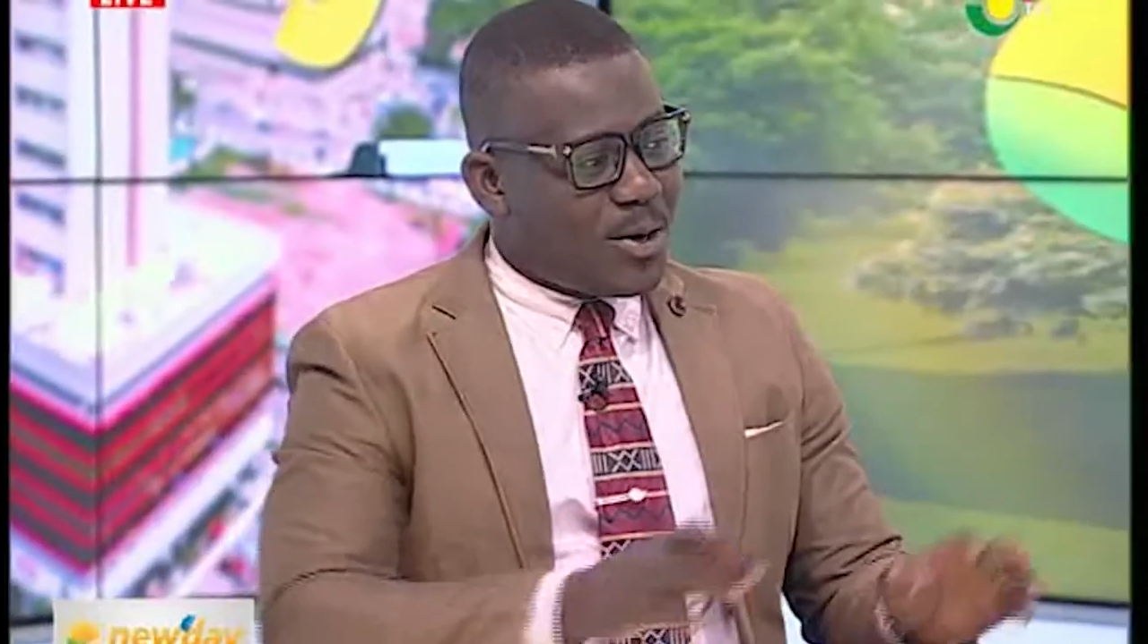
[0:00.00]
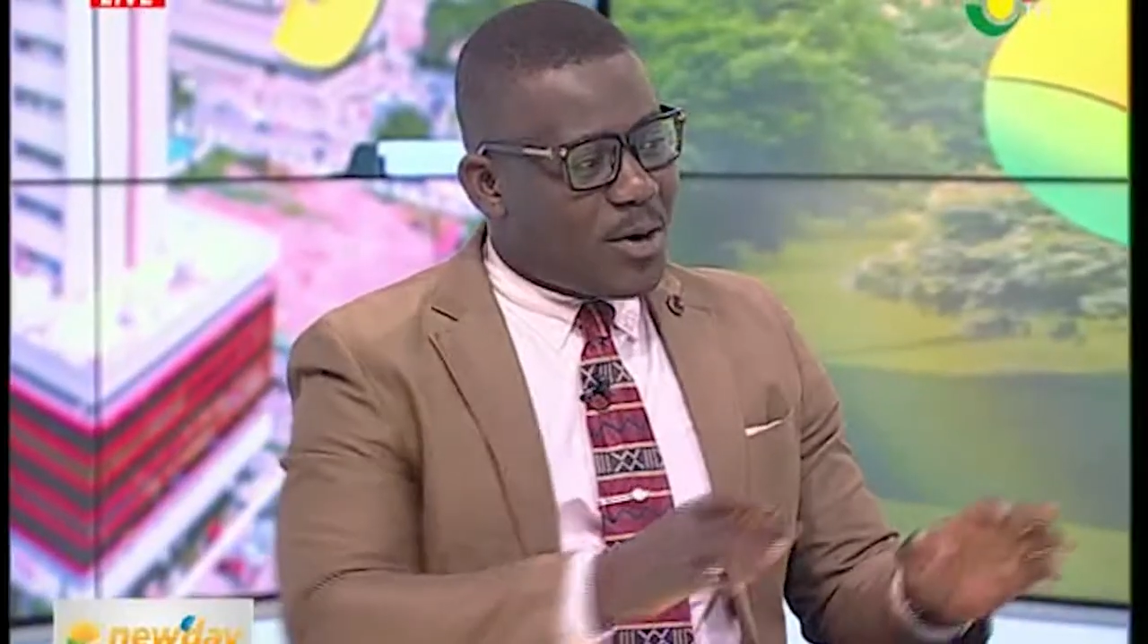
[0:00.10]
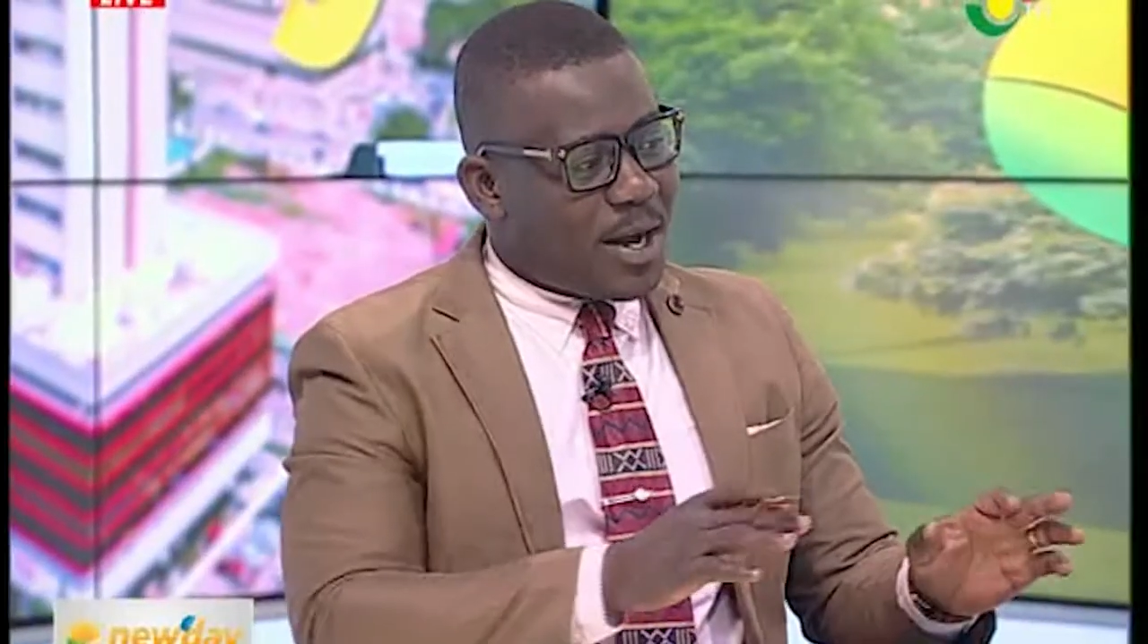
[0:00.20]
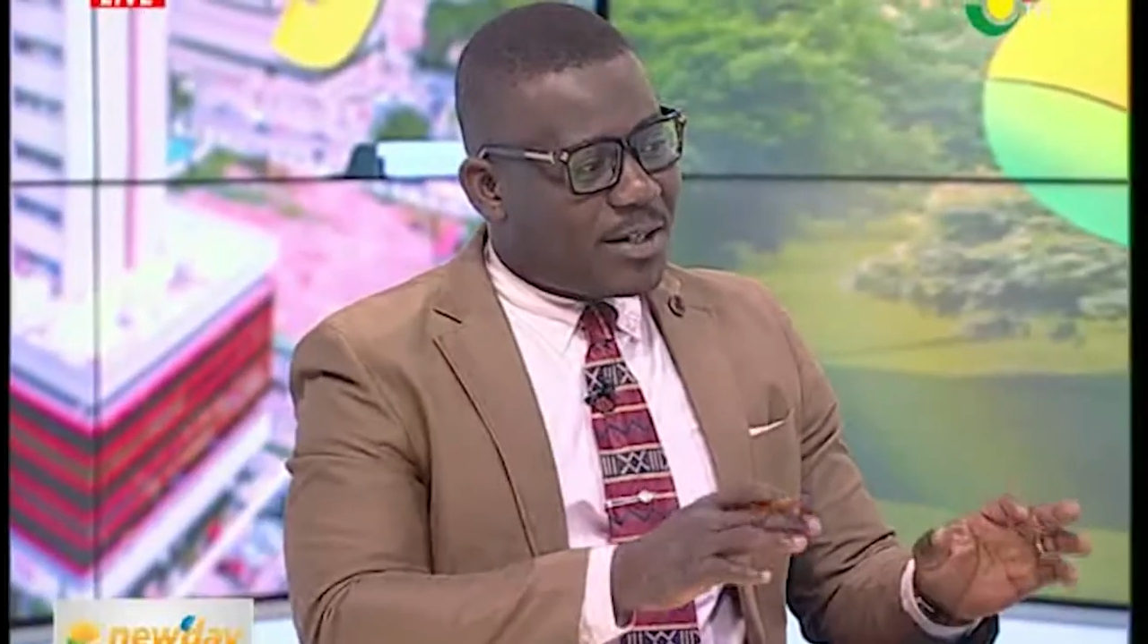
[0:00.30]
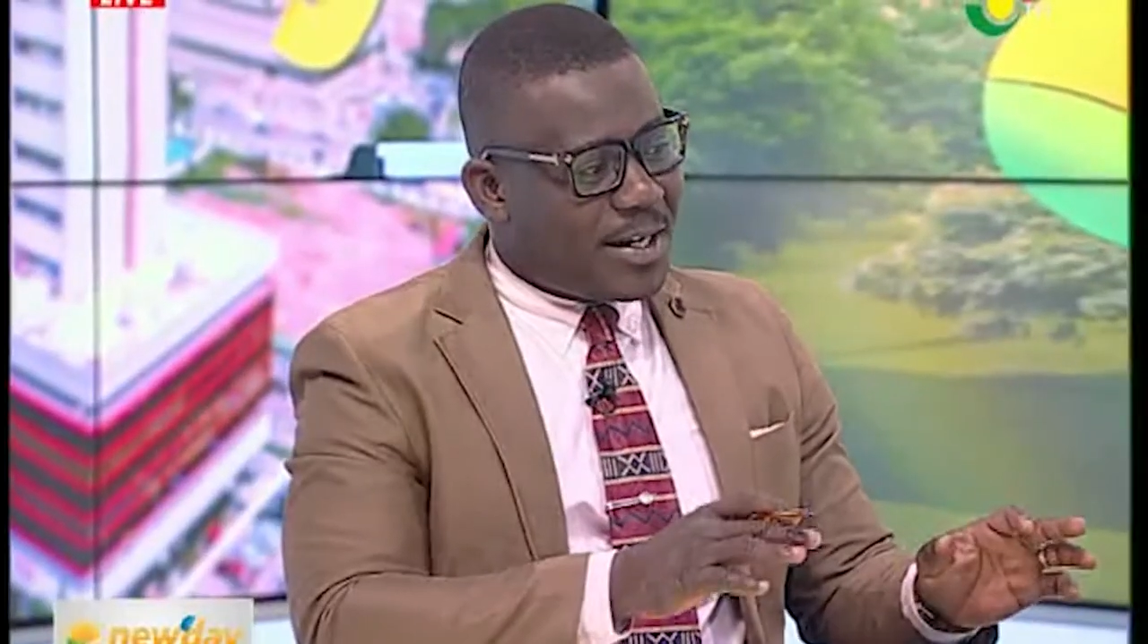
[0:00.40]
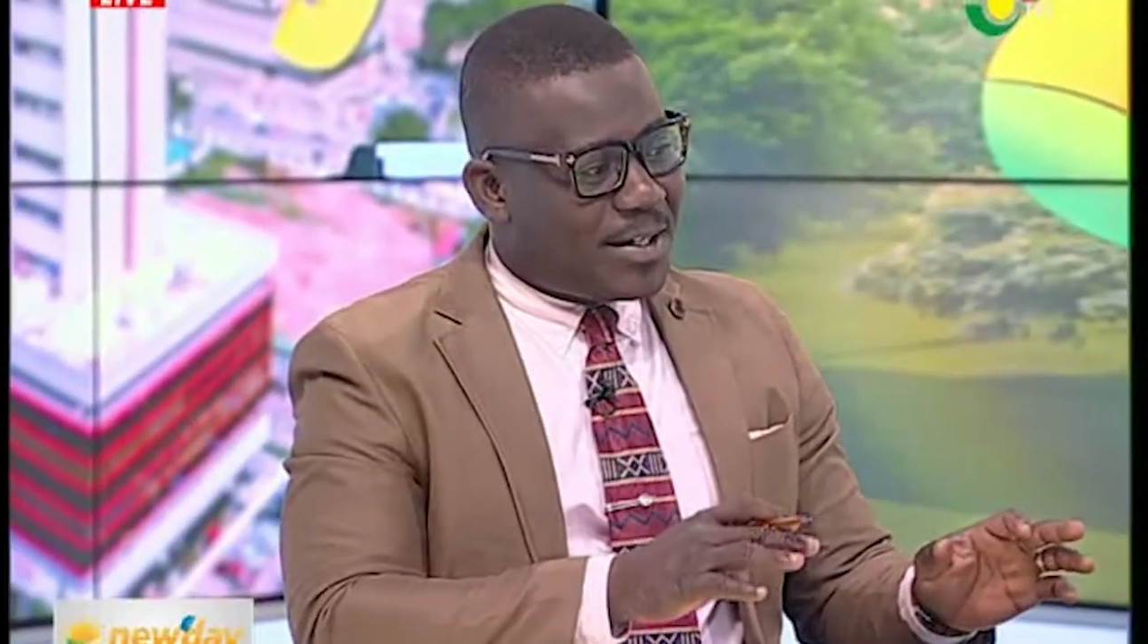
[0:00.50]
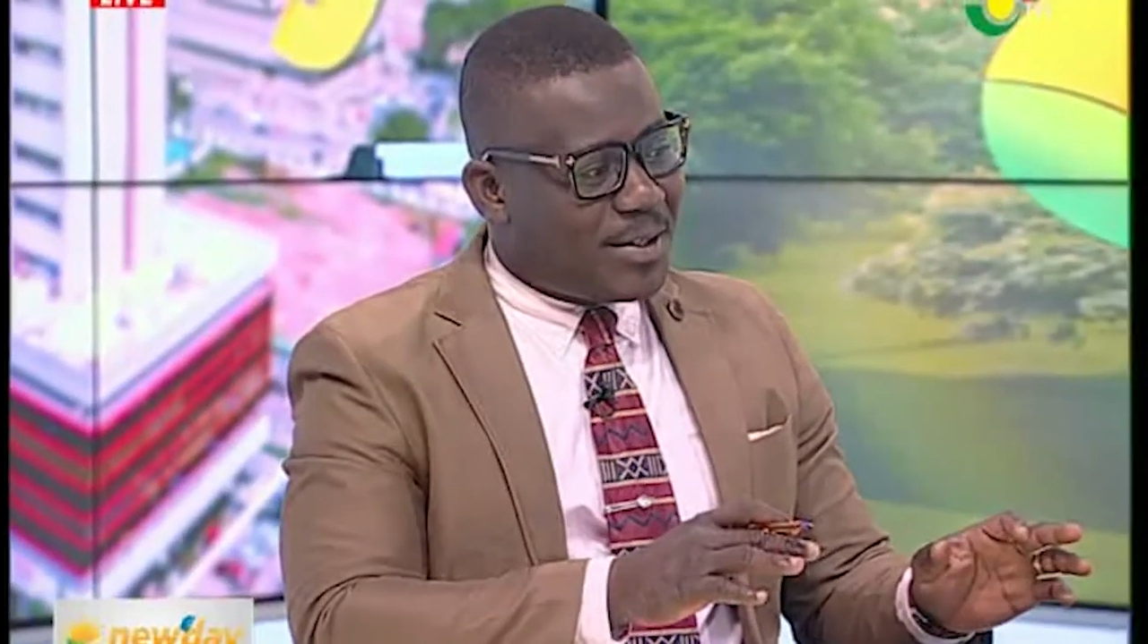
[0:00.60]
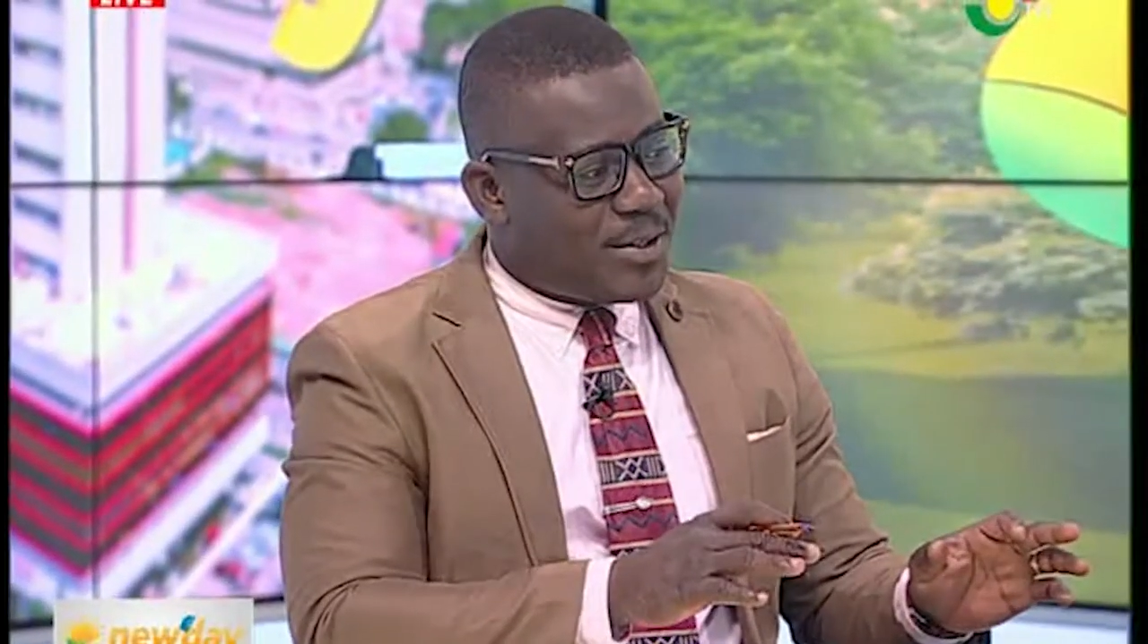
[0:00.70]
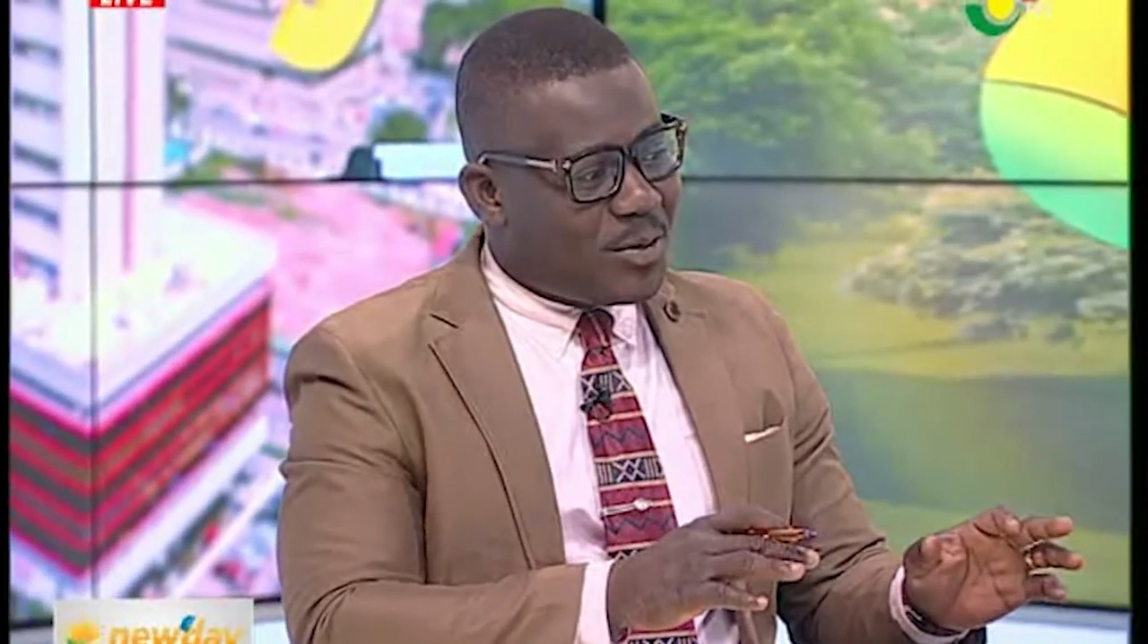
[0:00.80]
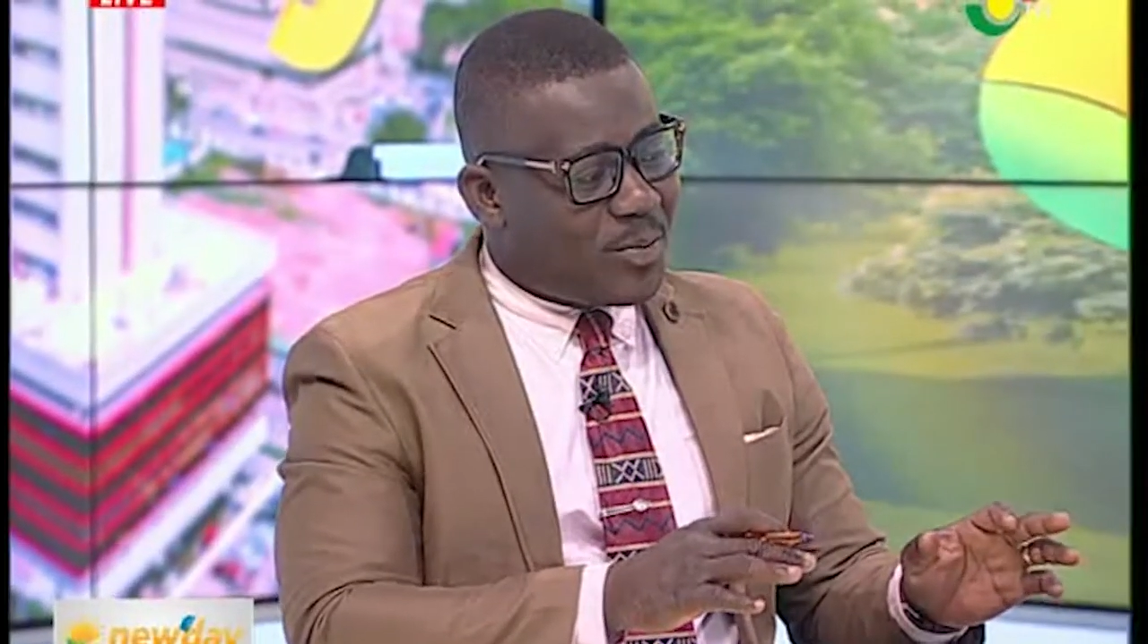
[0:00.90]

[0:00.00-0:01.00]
congratulations to you.